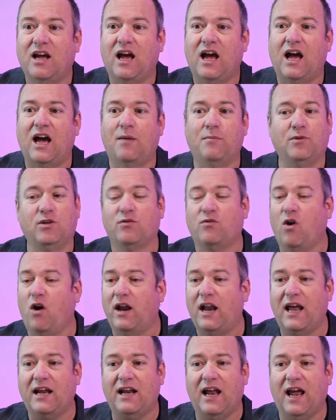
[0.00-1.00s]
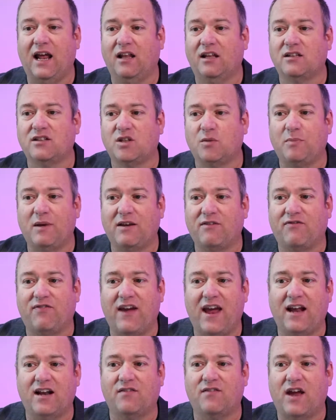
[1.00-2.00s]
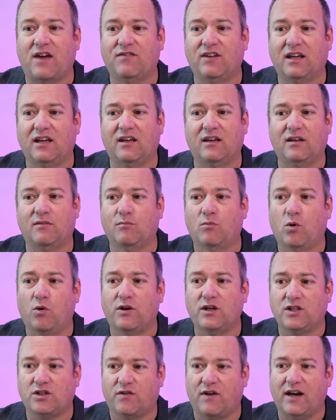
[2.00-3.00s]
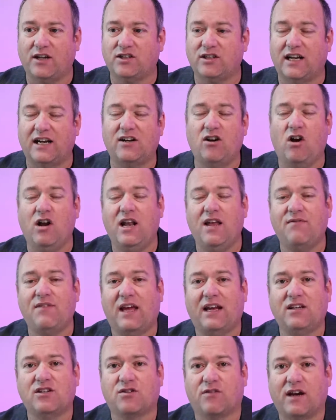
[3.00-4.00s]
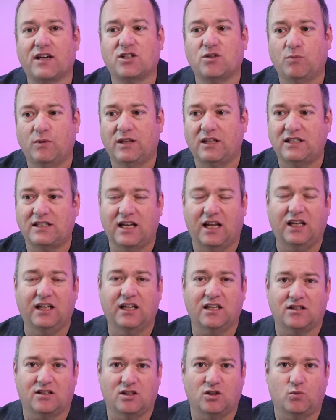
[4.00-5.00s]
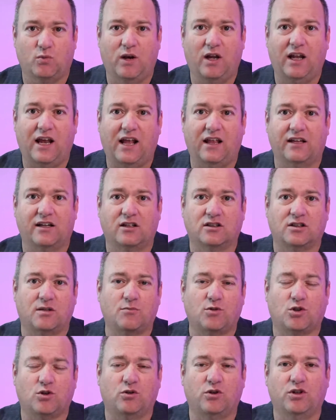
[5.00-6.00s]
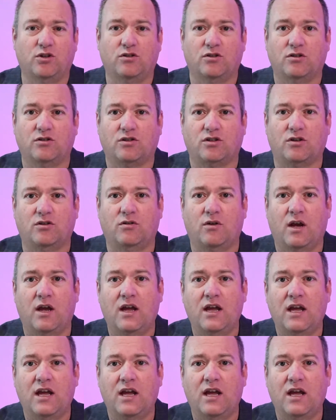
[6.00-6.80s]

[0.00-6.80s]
You're right, and Alan's a big fan of having more interaction. And I love that interaction with the delegates as well, Alan, as I'm sure you do too.